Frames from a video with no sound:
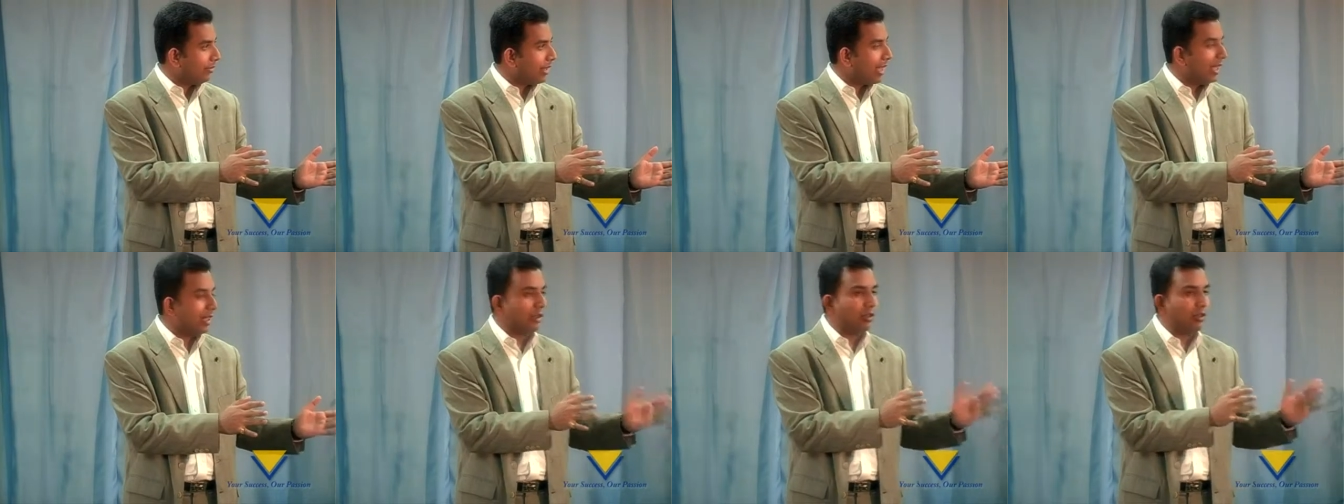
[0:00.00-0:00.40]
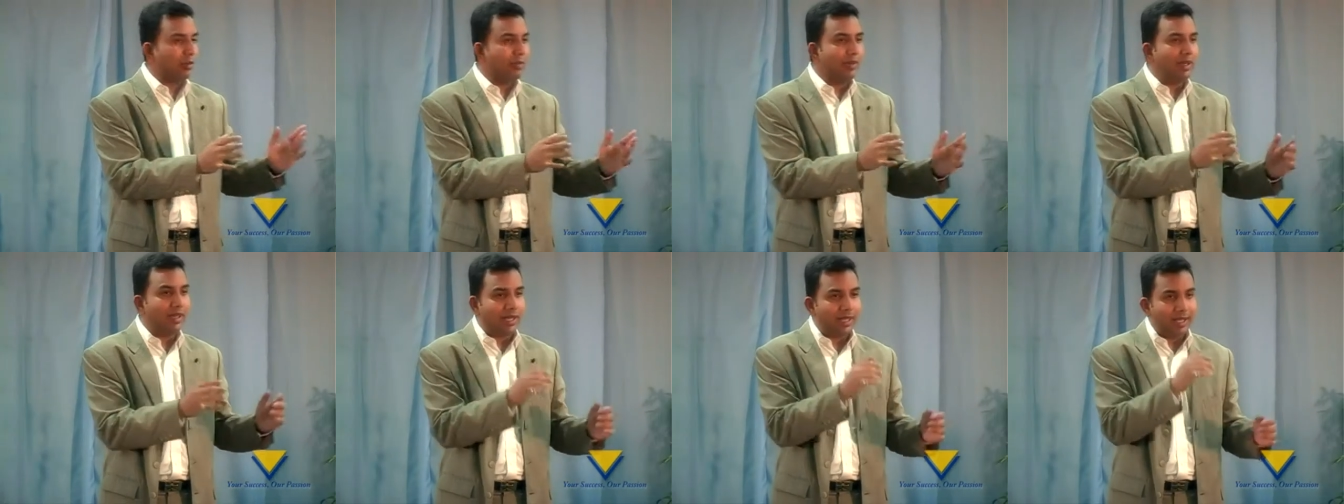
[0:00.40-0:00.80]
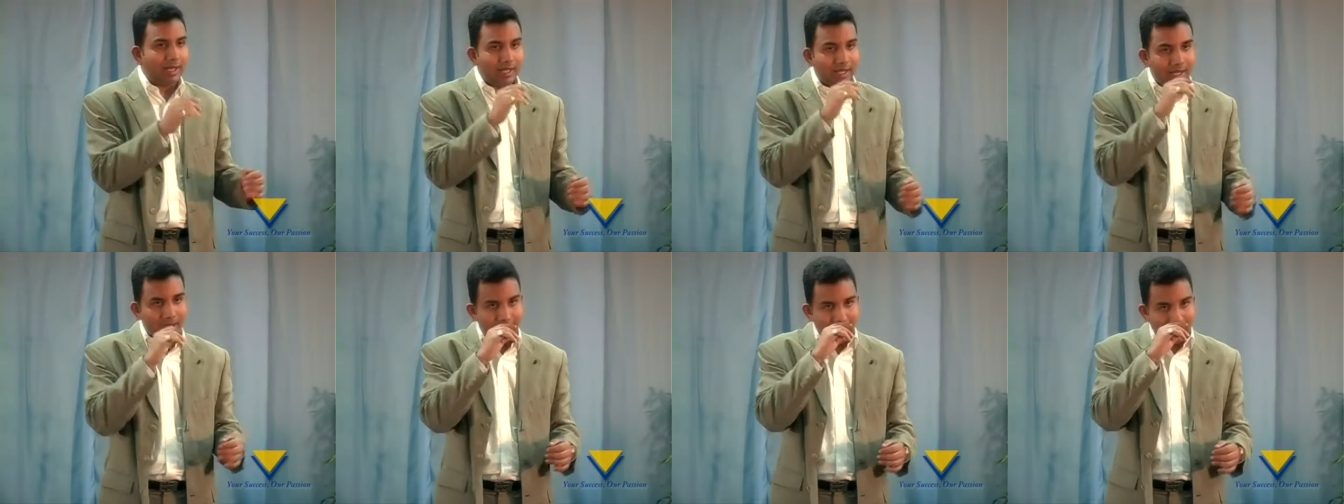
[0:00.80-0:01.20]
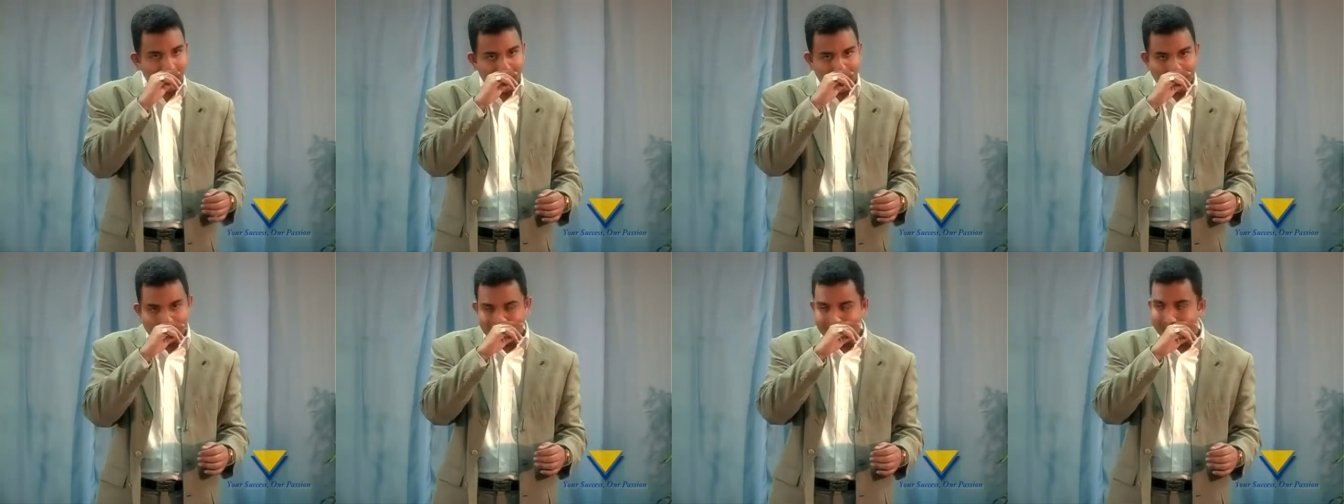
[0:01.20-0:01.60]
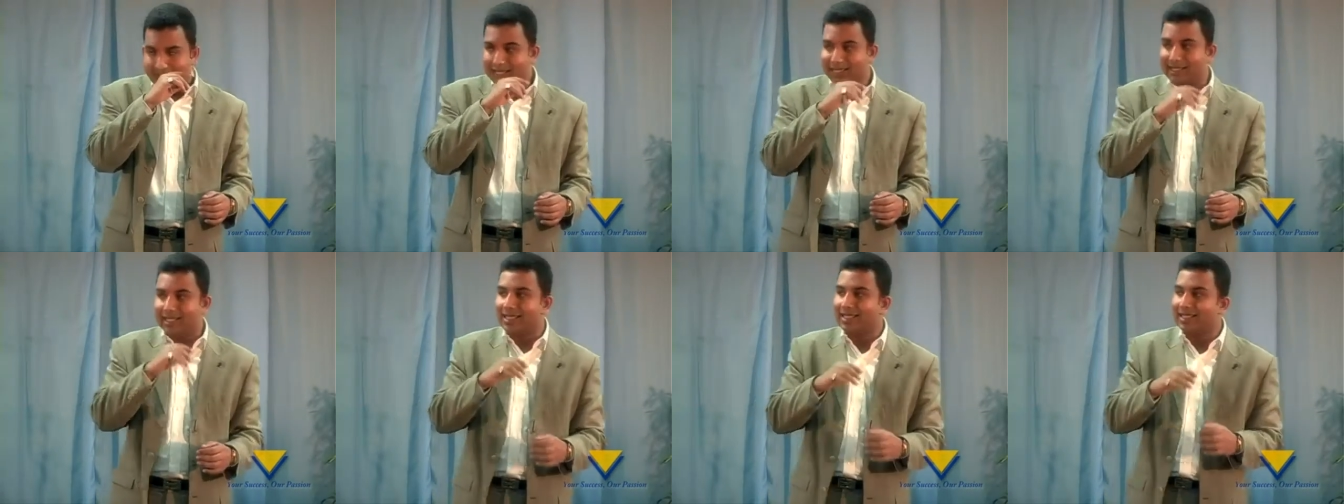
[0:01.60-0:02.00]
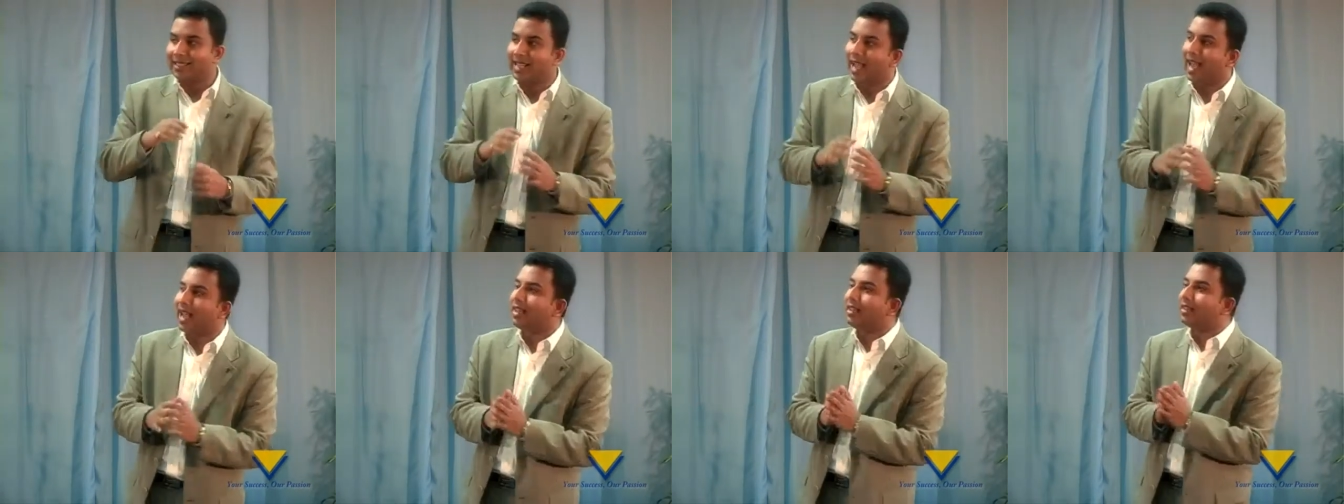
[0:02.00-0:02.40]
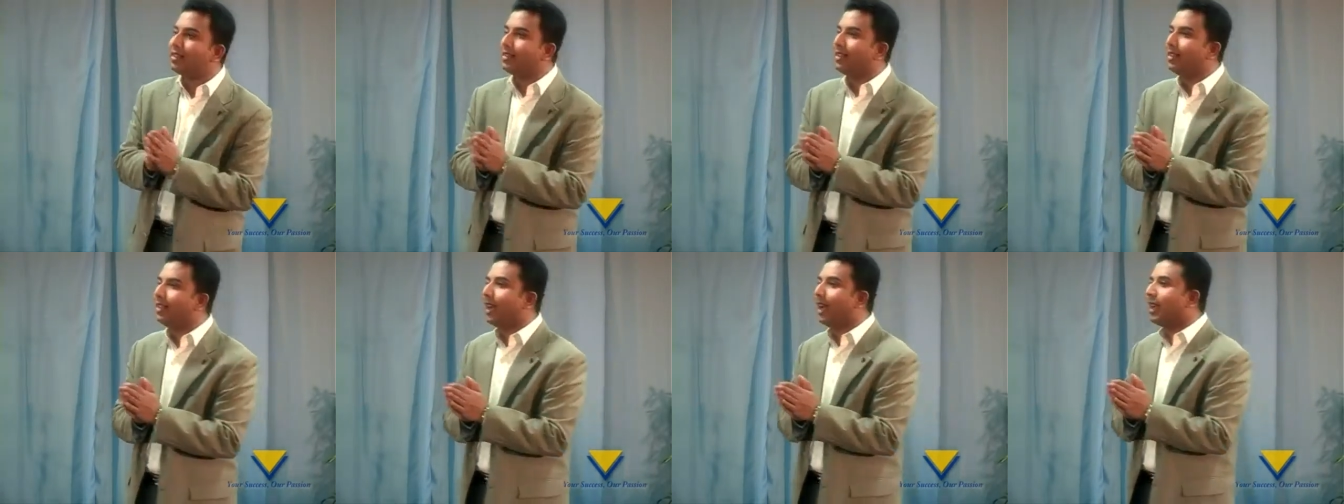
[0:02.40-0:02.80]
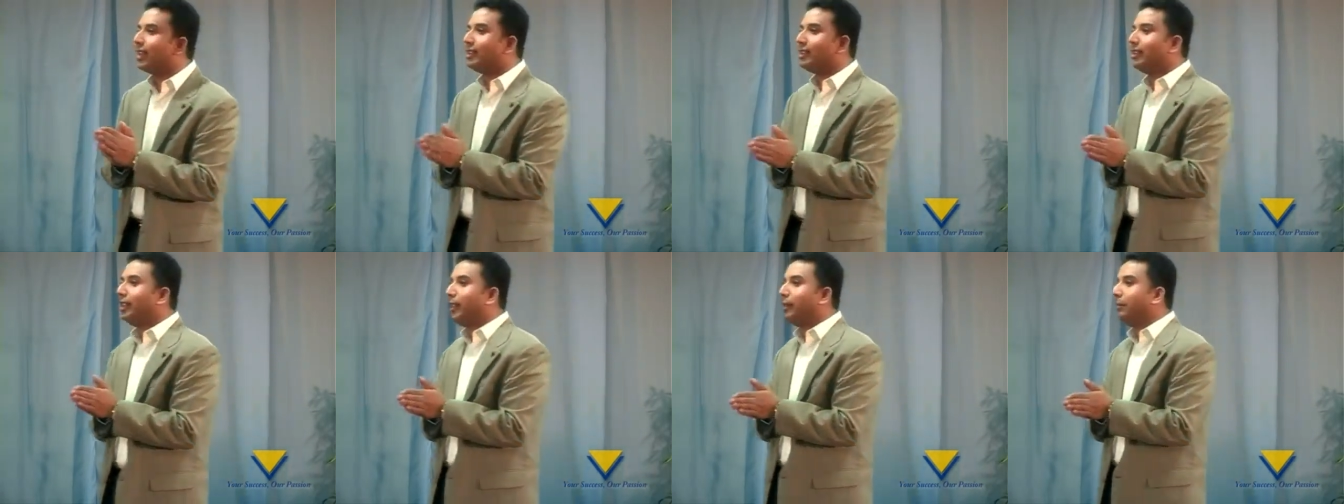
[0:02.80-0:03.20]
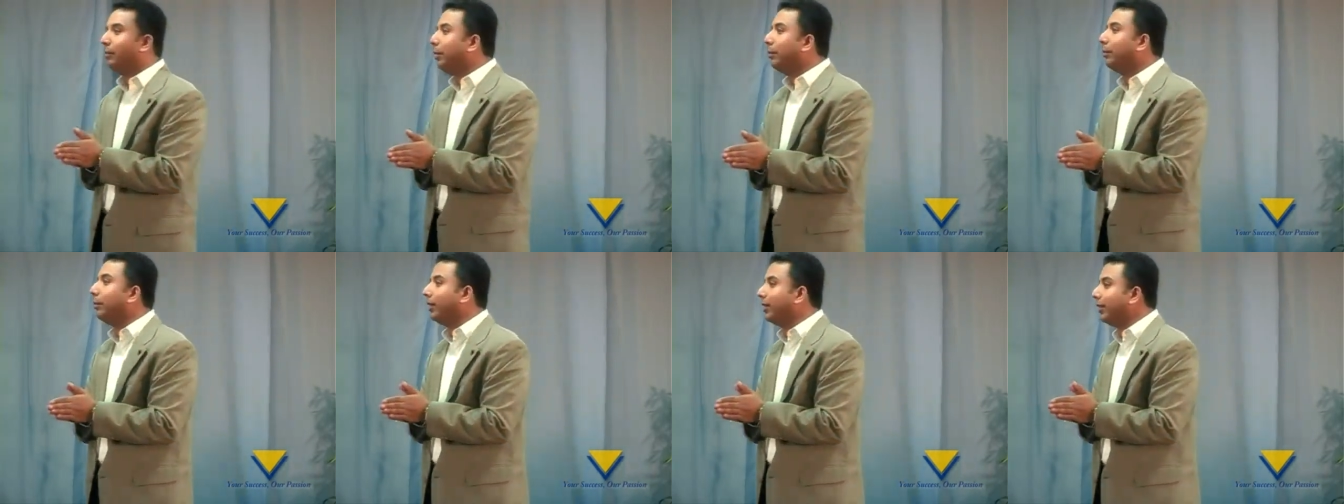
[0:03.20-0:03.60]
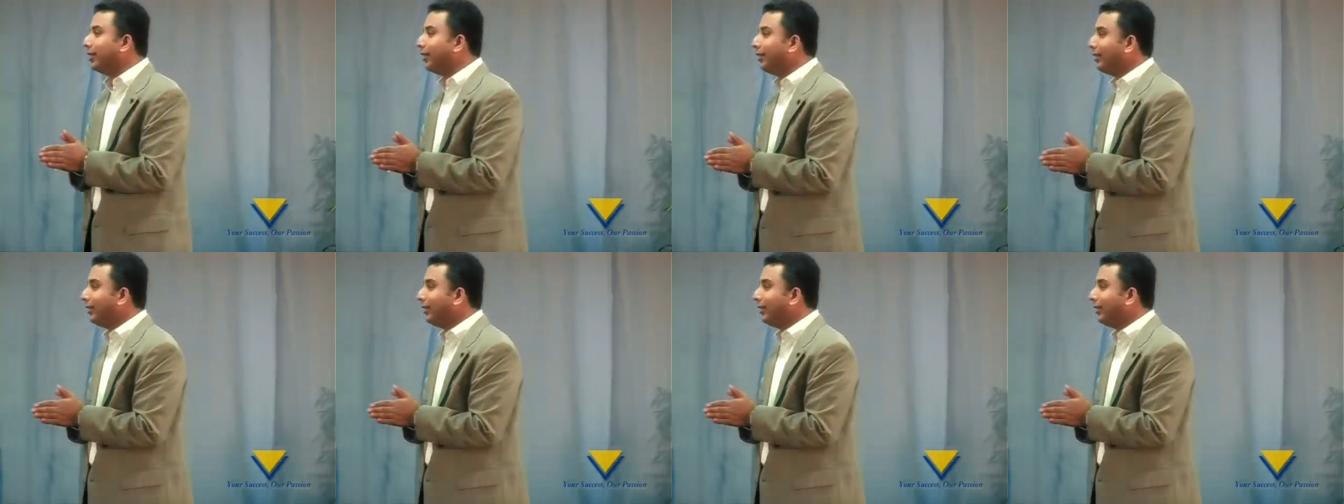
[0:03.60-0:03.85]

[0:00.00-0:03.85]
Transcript: And to me, that is the saddest thing I see in people.